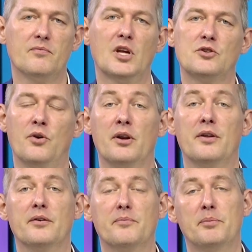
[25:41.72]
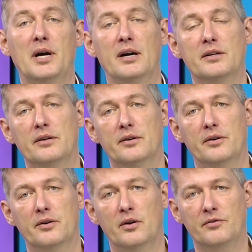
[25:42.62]
So another part
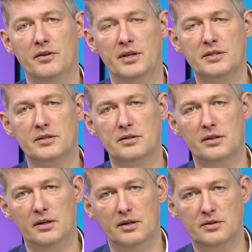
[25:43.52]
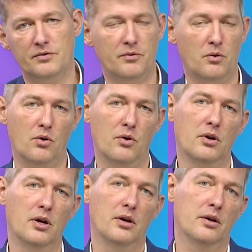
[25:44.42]
of this is
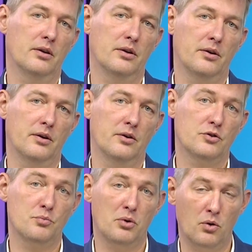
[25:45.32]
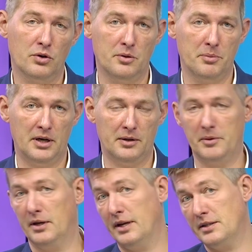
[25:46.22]
for the support
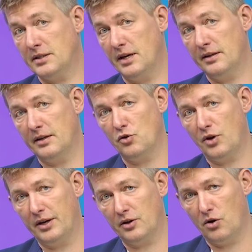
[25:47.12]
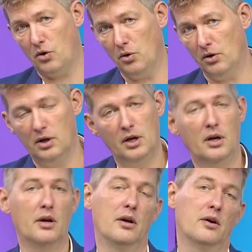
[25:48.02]
department. Let's say that you get a call
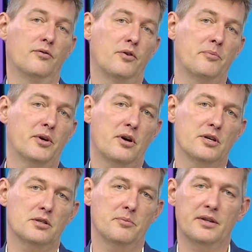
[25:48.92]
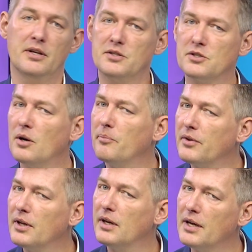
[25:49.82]
from the customer that
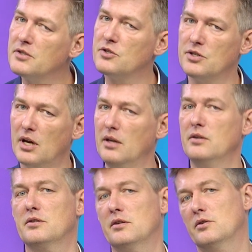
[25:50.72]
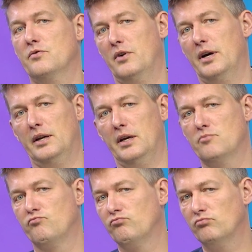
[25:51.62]
something has changed since Friday.
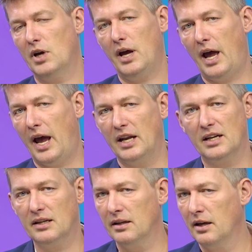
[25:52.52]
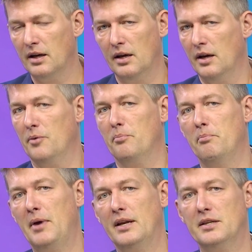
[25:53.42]
And
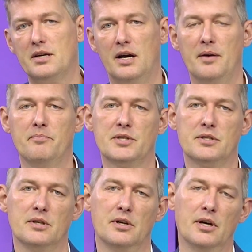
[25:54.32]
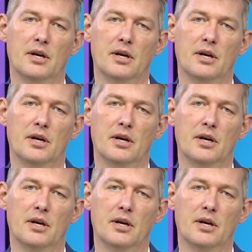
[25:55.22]
many times